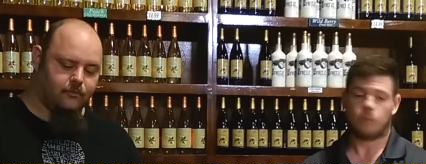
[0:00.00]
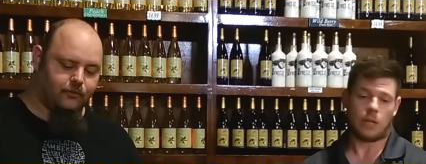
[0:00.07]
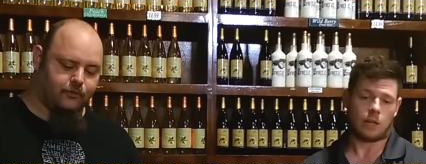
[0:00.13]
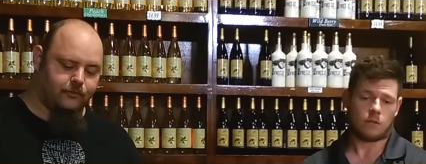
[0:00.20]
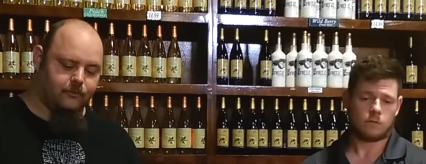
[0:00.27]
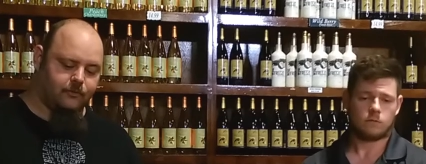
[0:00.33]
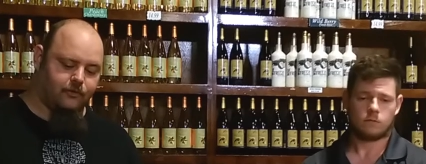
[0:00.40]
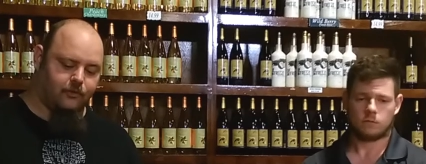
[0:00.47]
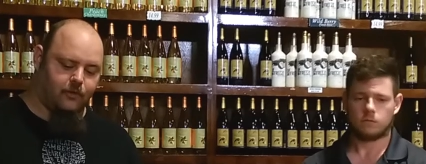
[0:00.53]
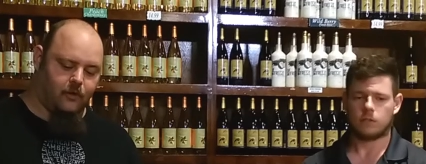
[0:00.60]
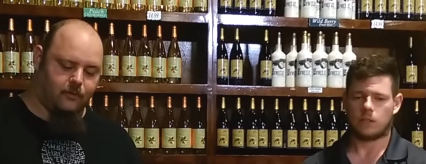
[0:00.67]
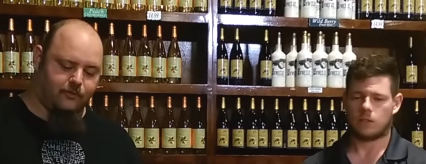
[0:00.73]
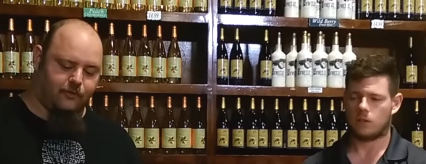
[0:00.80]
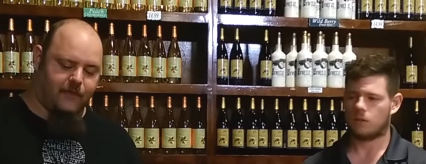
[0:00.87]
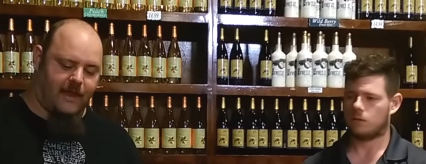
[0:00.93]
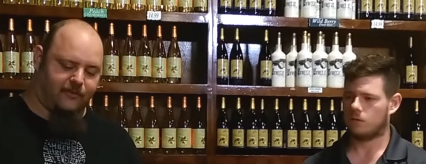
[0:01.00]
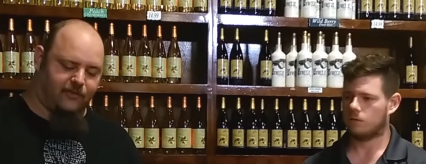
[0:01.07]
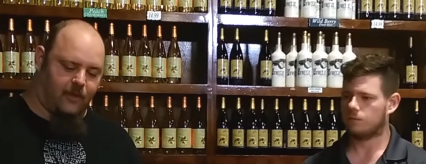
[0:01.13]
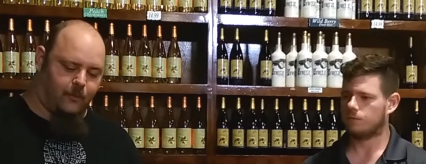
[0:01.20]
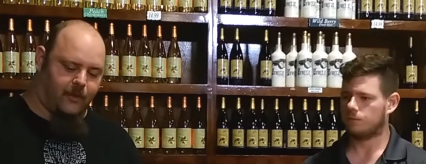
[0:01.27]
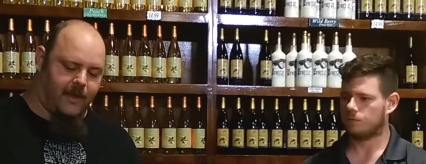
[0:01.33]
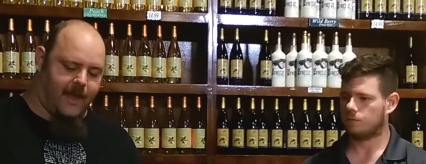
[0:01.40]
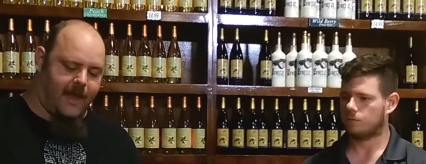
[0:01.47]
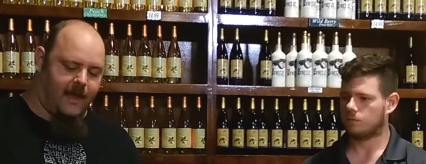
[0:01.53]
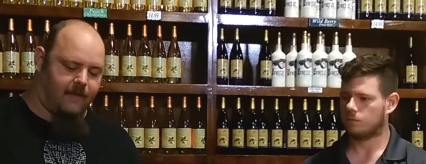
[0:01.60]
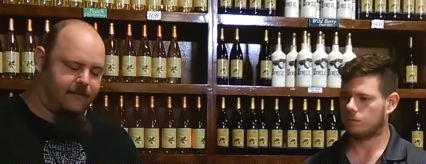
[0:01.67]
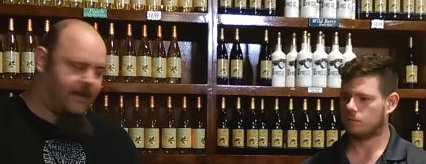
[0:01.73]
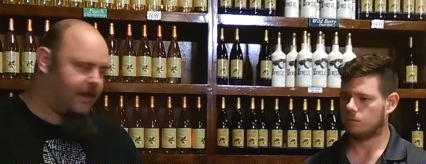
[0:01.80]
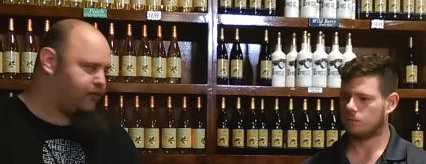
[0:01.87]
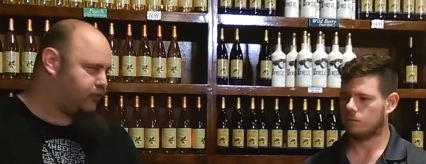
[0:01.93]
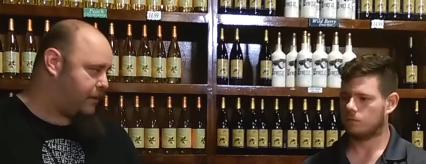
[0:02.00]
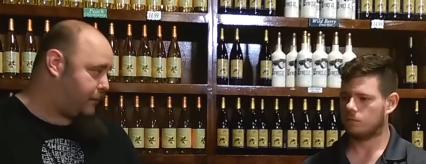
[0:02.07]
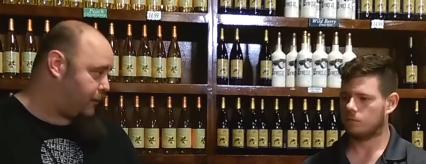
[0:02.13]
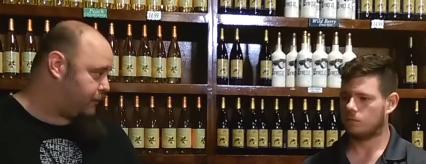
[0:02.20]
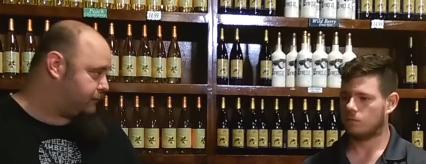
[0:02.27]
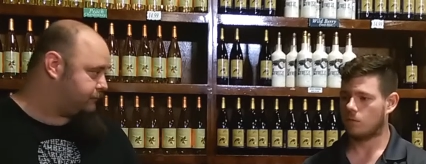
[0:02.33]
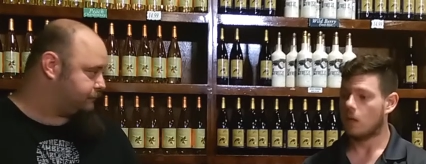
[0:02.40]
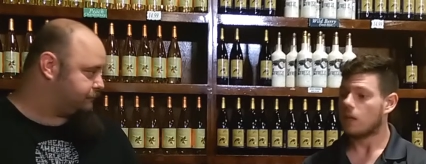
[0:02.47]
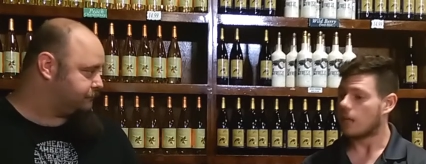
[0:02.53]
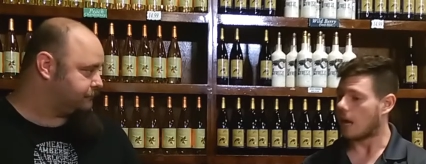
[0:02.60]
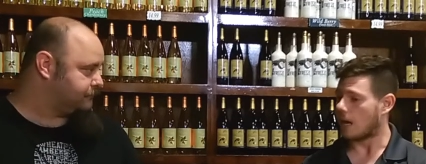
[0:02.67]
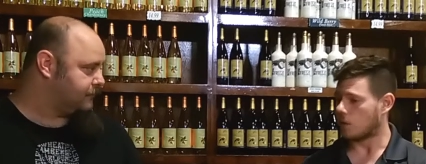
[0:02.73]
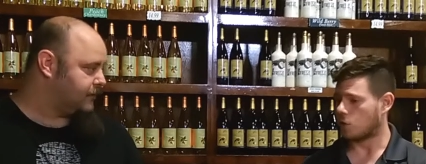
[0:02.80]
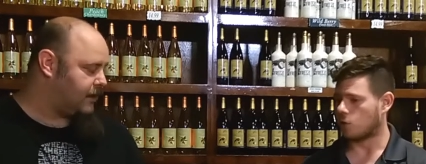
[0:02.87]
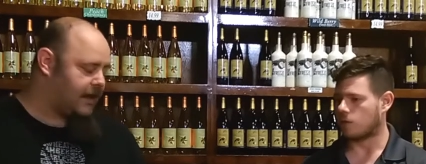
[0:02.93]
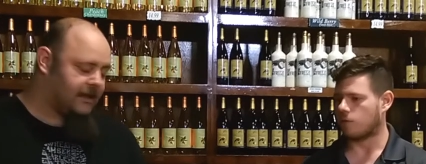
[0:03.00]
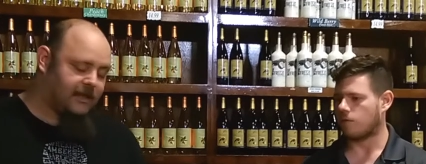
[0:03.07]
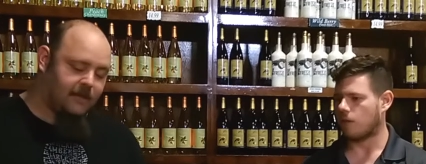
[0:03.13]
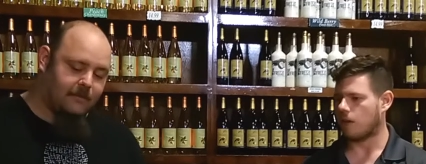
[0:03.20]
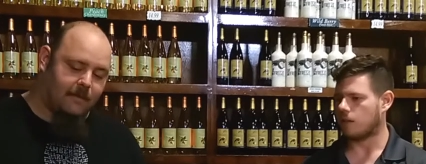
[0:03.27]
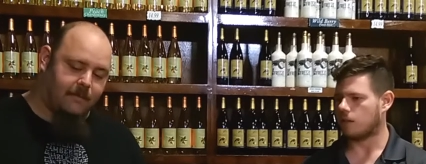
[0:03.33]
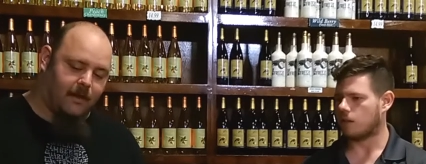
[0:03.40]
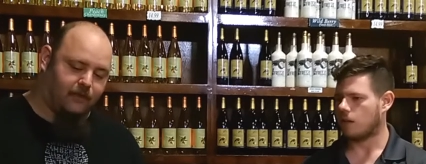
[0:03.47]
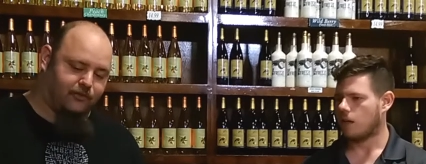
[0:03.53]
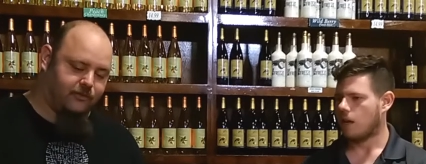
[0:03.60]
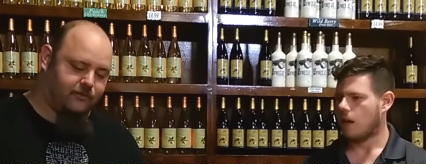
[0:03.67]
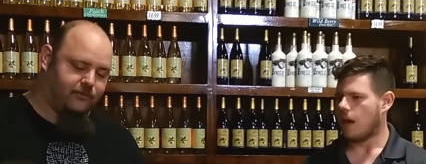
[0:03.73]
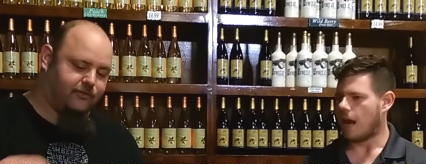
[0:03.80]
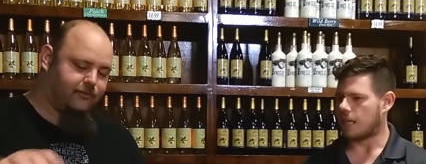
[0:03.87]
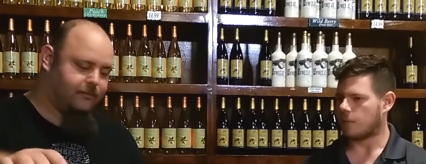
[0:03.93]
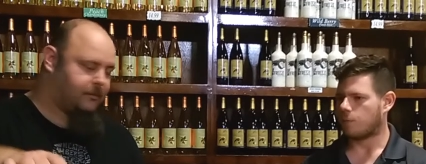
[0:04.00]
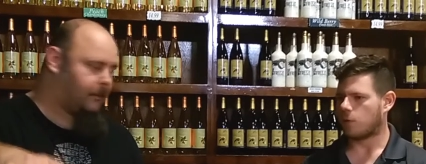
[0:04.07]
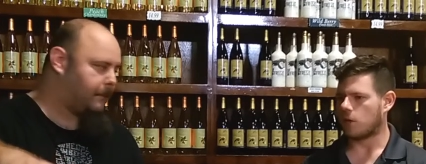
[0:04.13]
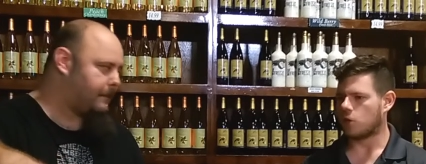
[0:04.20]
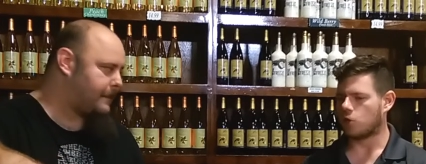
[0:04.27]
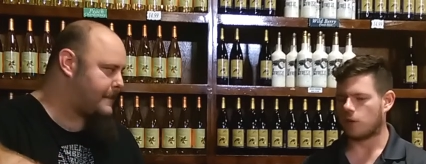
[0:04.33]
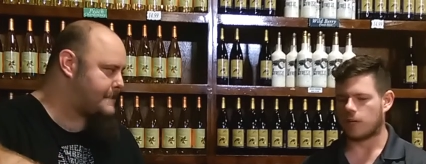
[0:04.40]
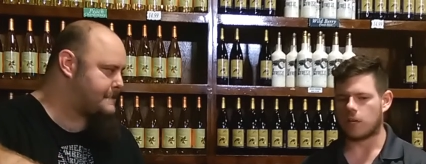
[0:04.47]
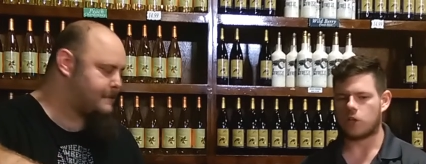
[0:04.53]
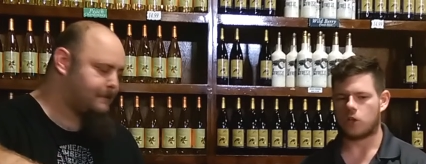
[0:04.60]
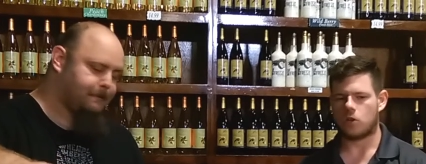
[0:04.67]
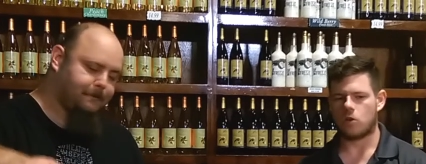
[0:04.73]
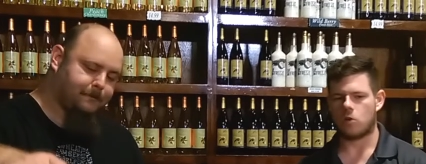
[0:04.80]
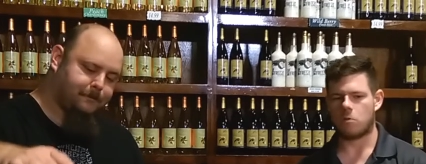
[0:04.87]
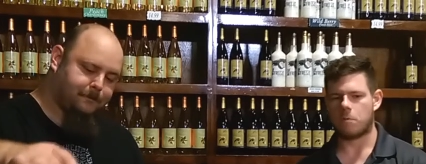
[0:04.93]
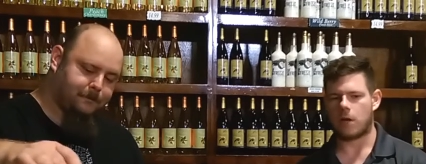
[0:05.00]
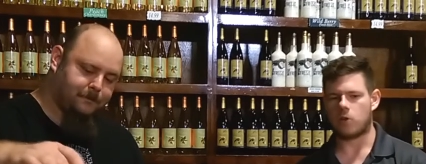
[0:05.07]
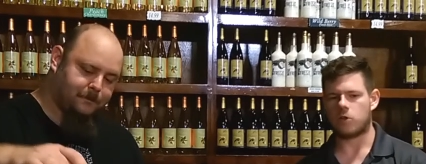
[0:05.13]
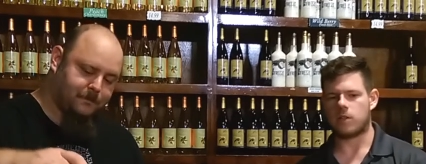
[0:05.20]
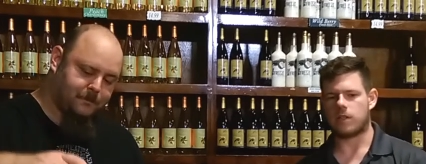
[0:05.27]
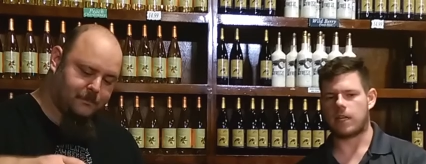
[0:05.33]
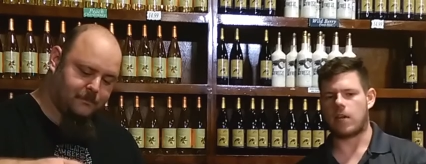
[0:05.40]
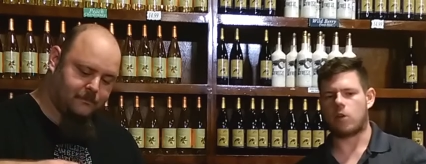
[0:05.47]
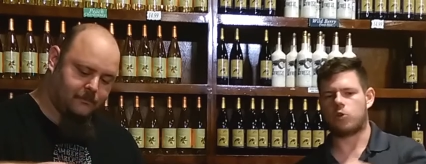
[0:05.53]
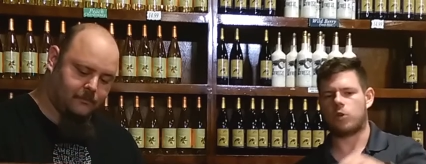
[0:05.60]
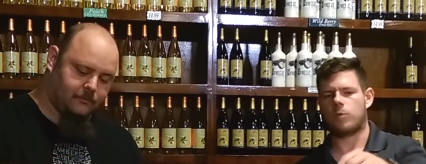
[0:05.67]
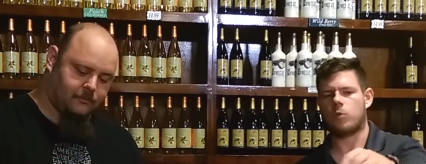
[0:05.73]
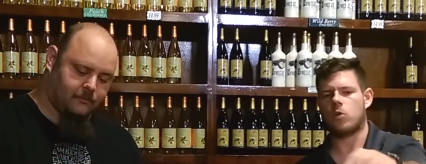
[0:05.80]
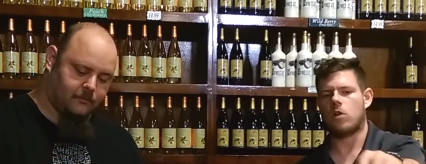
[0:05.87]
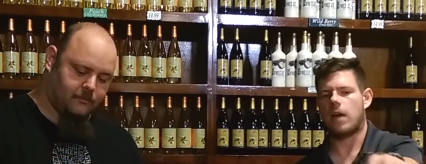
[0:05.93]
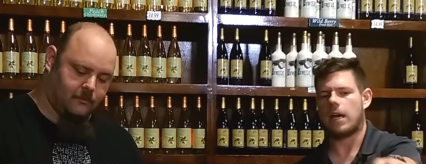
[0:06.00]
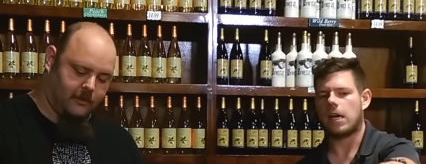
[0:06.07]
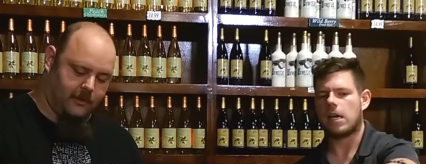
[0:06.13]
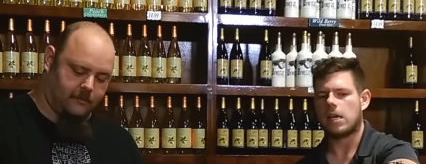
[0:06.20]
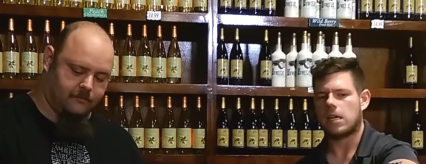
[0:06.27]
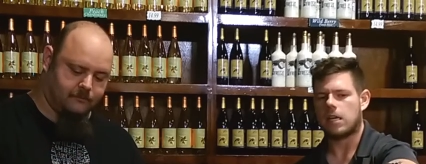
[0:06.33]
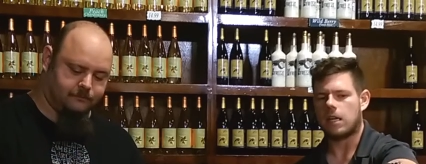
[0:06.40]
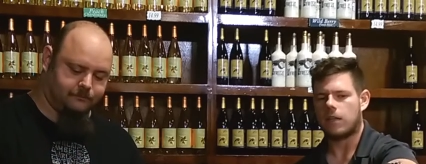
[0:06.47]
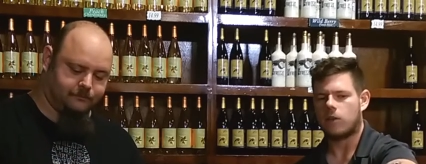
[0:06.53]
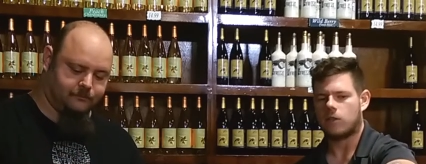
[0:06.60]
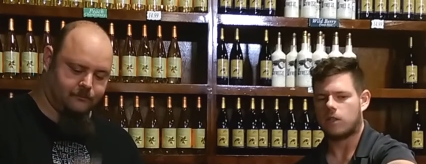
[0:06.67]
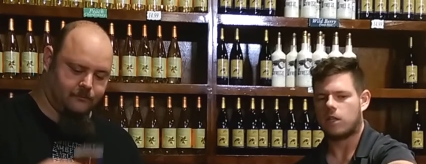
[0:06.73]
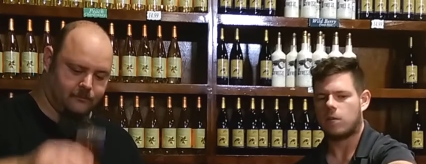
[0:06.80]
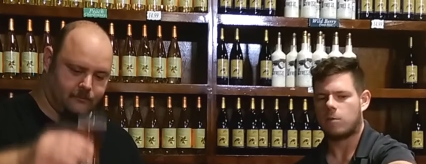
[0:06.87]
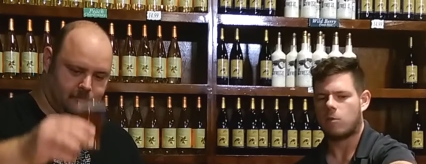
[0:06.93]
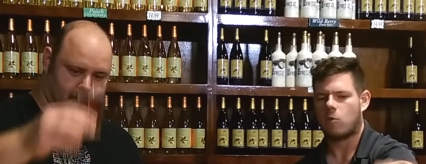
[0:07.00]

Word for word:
Speaker 1: yeah.
Speaker 2: So cool. So next up we have a triple.
Speaker 1: Yeah, so it's I a, love it's, my Belgians. It's a pretty traditional Belgian style triple. I there's a little